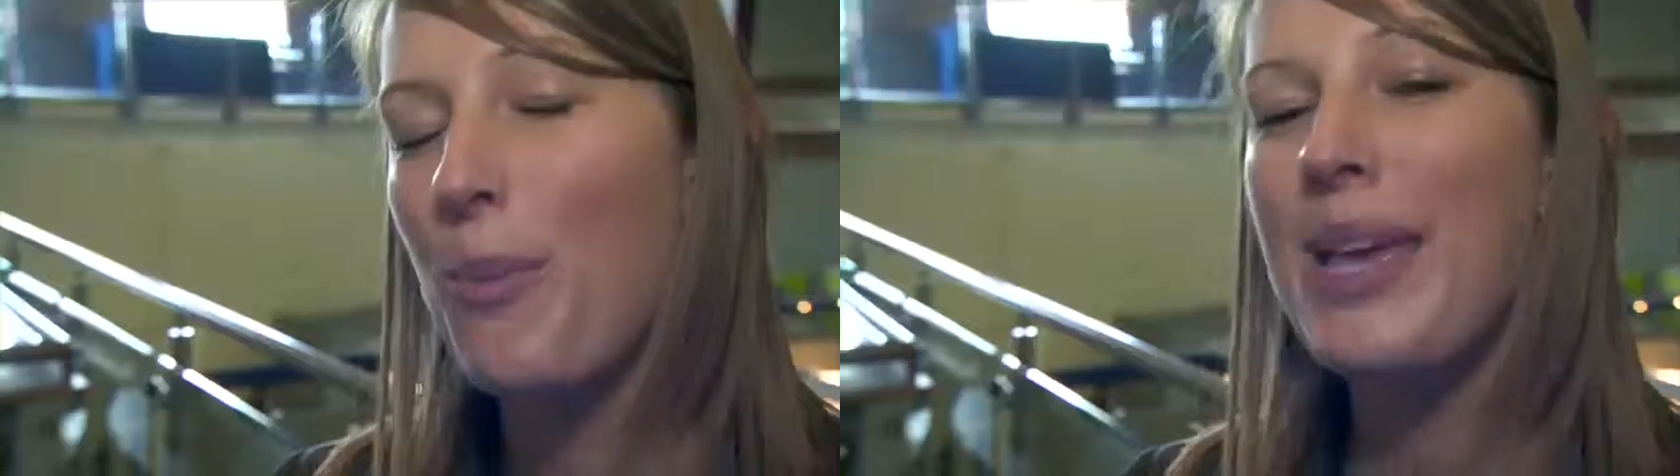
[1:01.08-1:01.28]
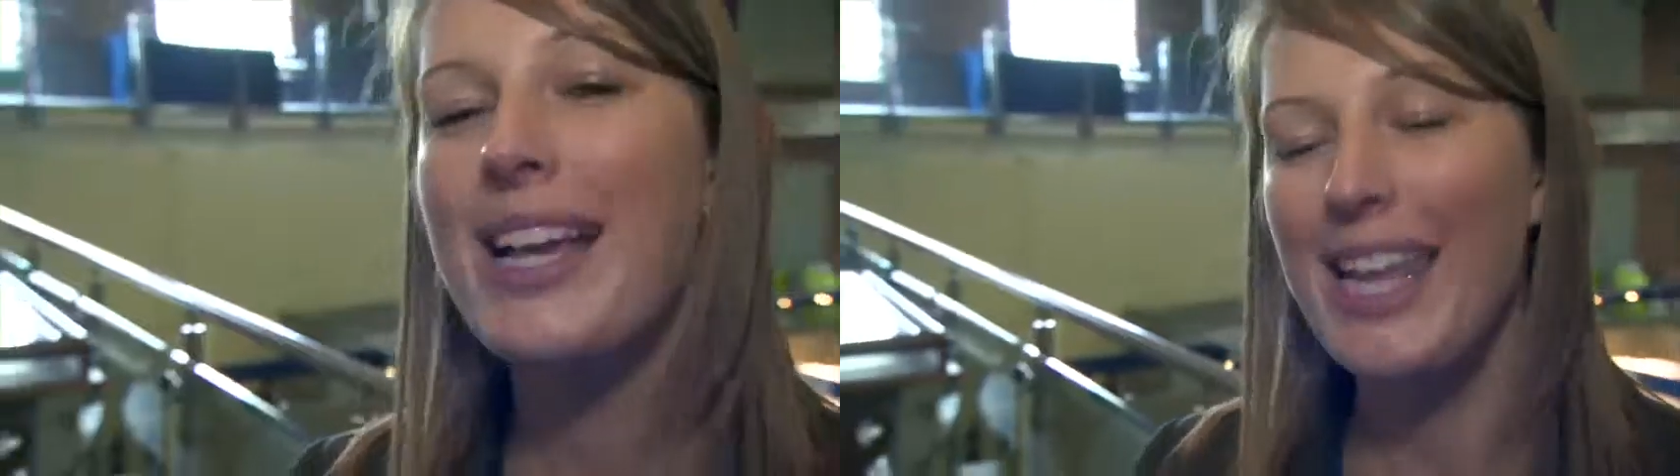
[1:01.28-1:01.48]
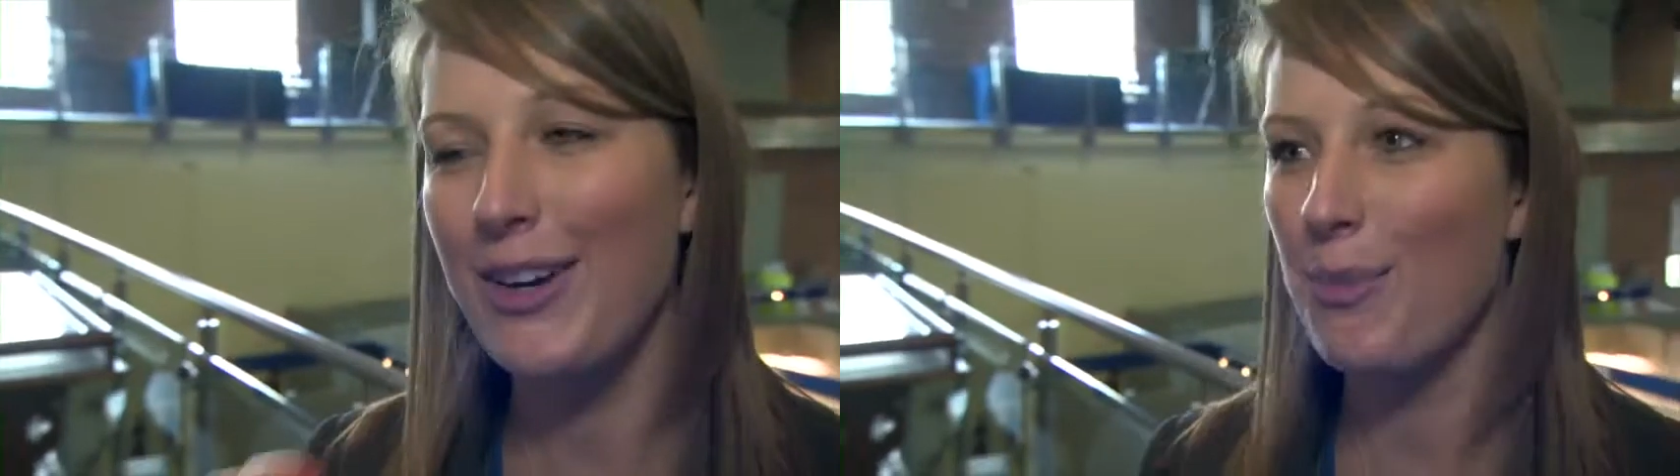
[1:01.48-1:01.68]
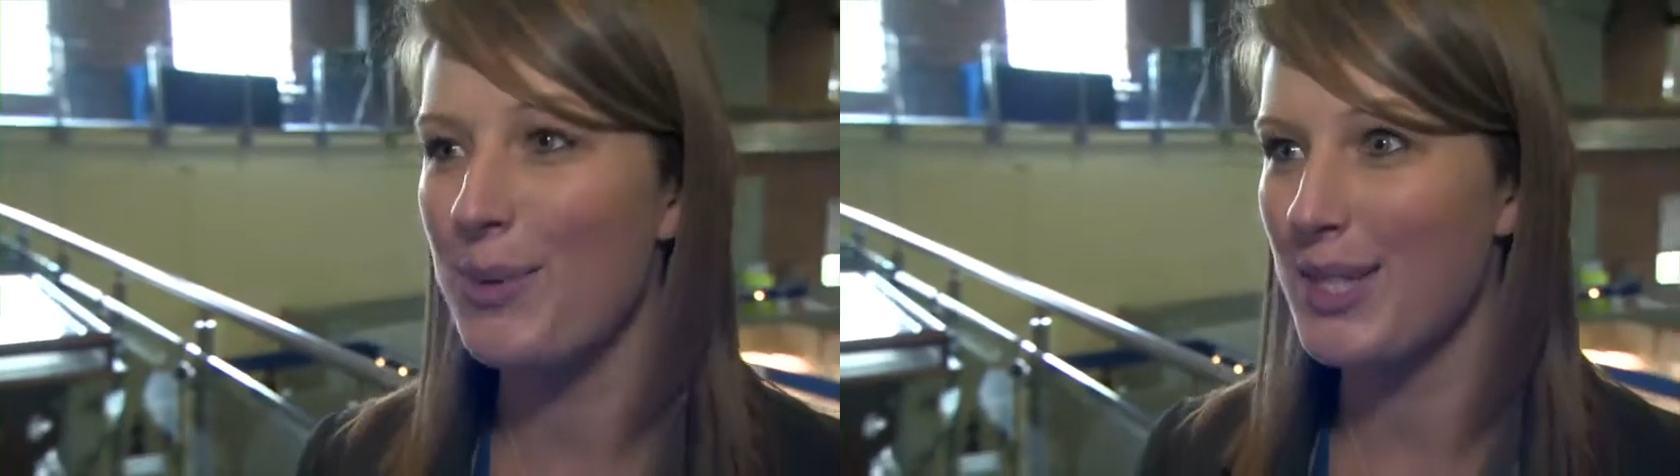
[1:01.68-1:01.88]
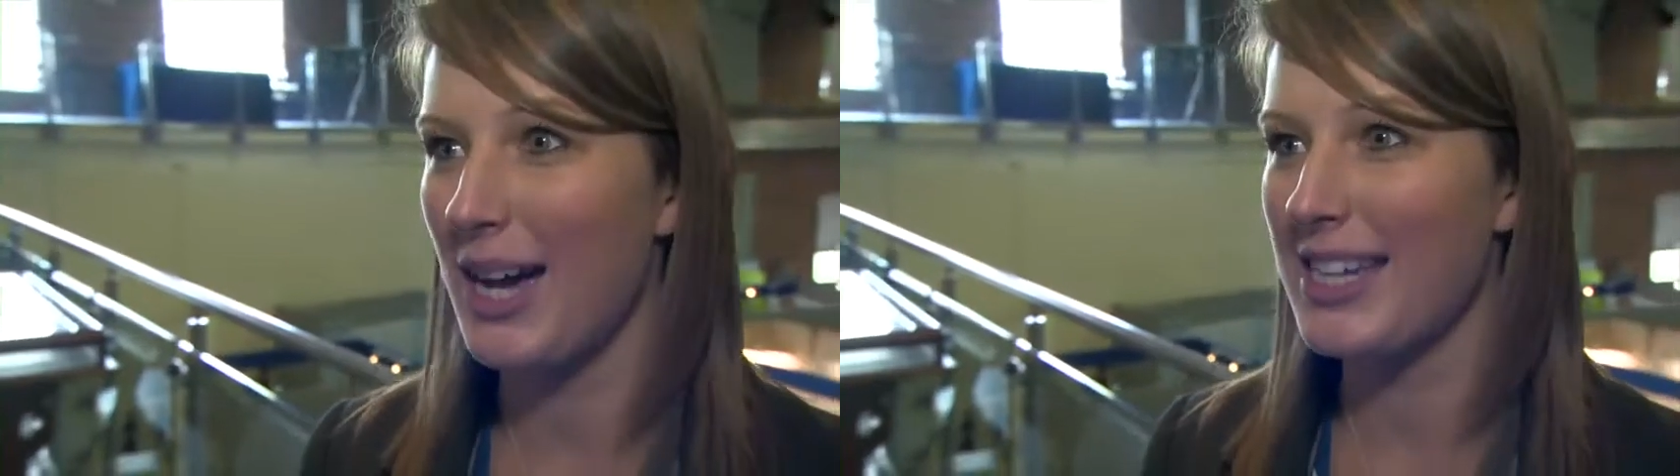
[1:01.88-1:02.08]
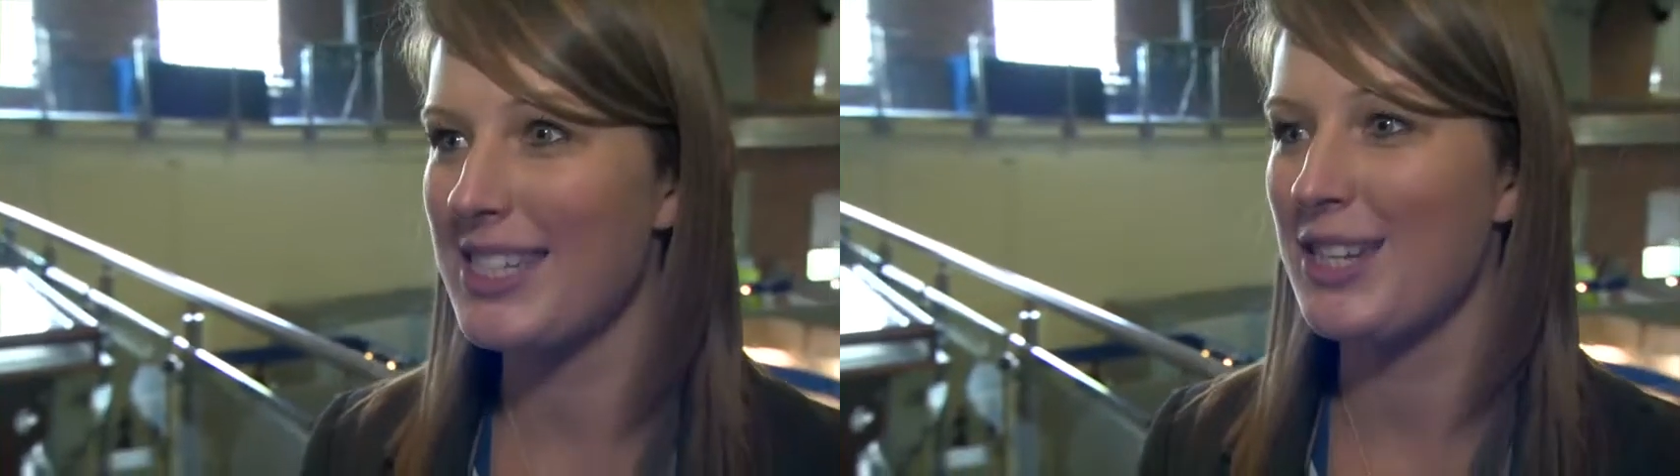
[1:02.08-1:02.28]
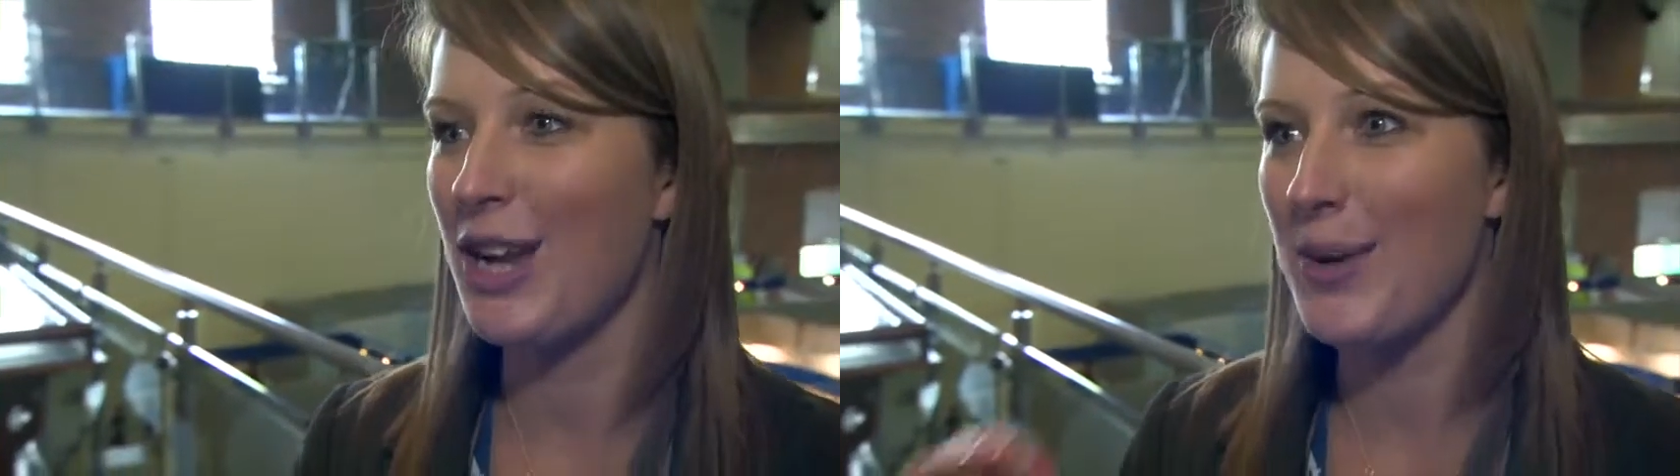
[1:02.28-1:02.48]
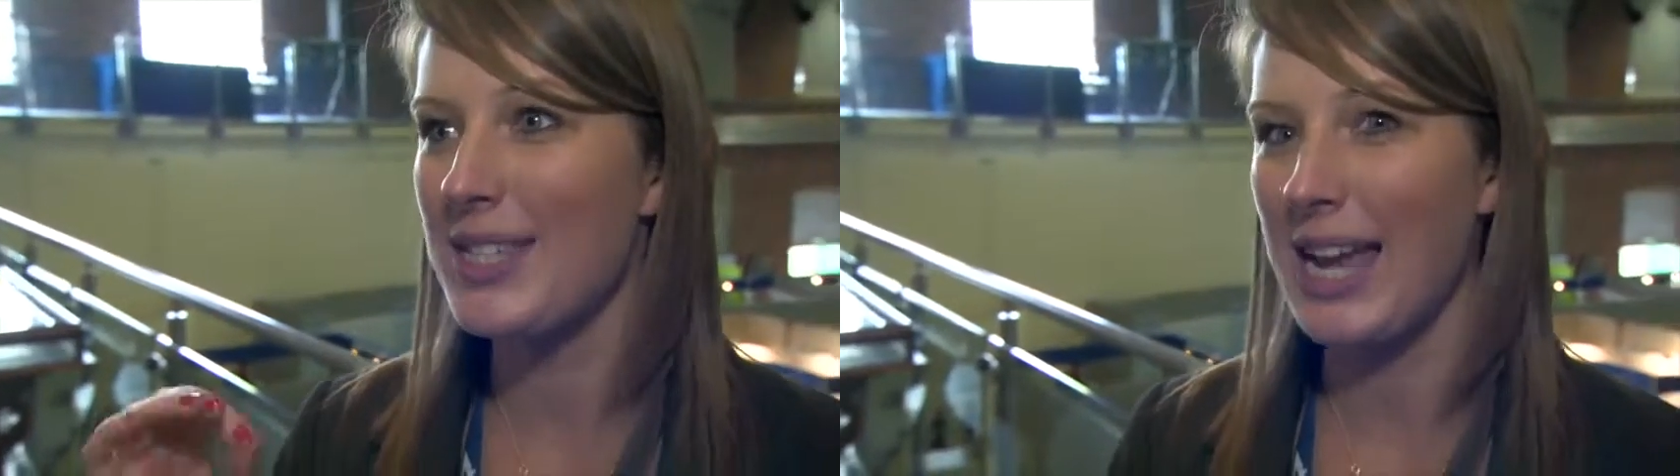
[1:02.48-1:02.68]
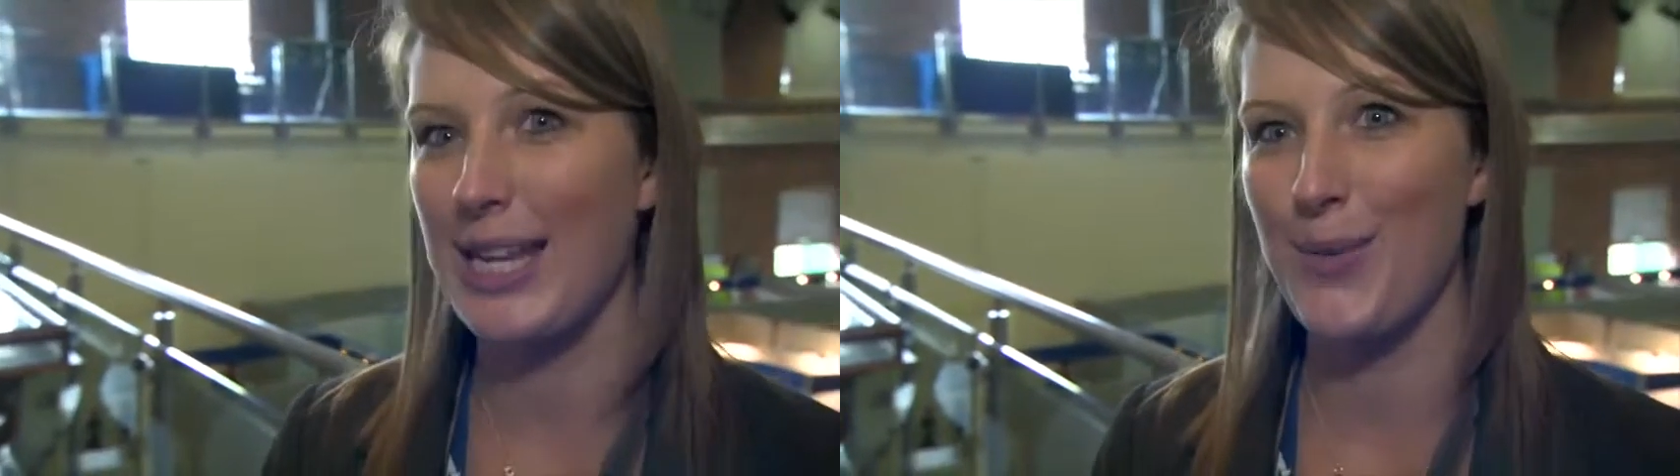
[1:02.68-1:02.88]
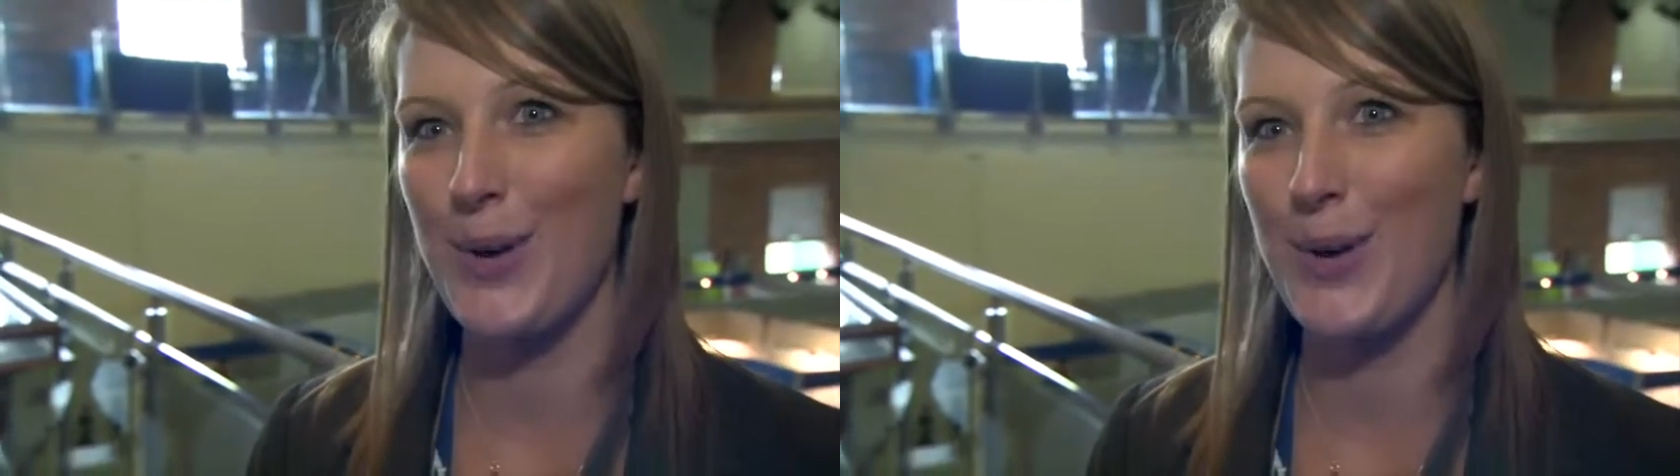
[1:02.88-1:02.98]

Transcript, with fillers: Be clear and precise and know exactly